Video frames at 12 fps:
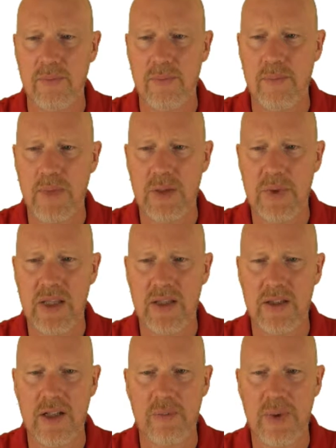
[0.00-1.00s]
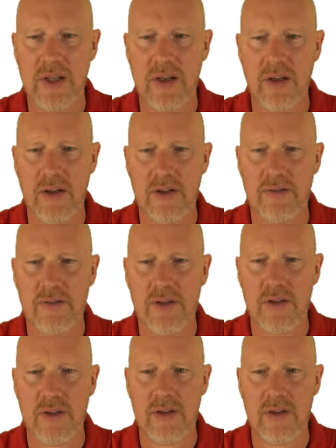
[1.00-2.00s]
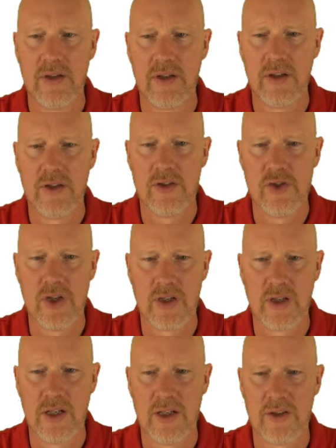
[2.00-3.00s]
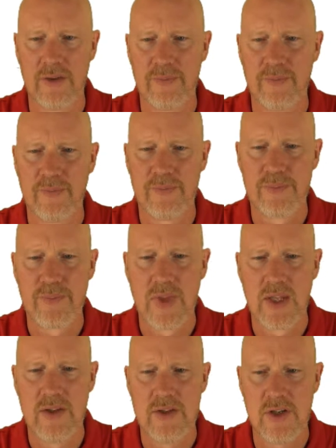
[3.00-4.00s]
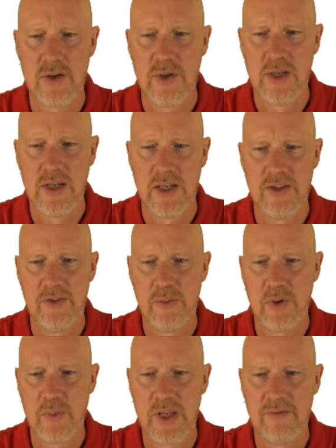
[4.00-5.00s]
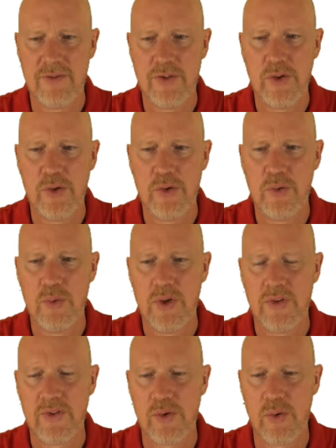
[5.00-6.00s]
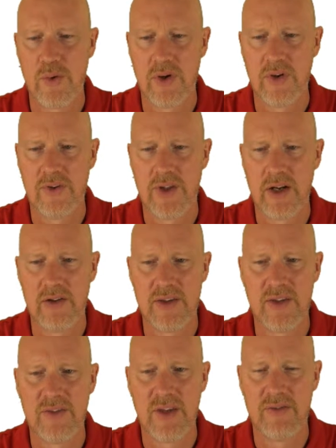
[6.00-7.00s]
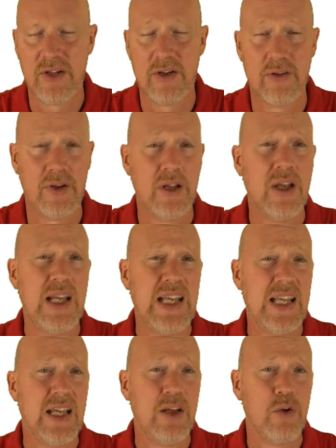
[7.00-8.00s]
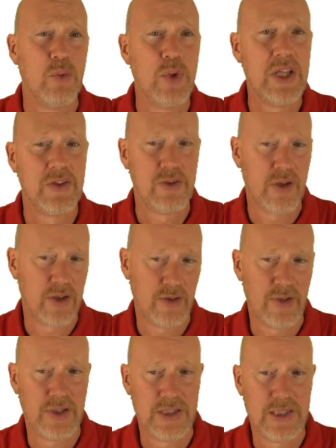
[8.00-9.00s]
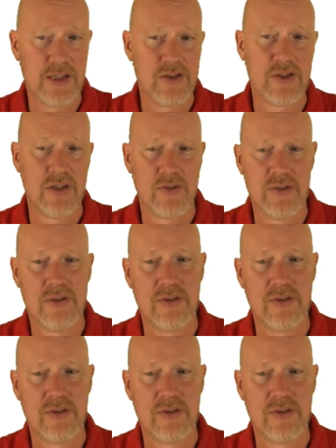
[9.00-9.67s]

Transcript: maybe a little bit of junk in it. So in this one we have 2 scores that are in the 700. We instruct our volunteers to,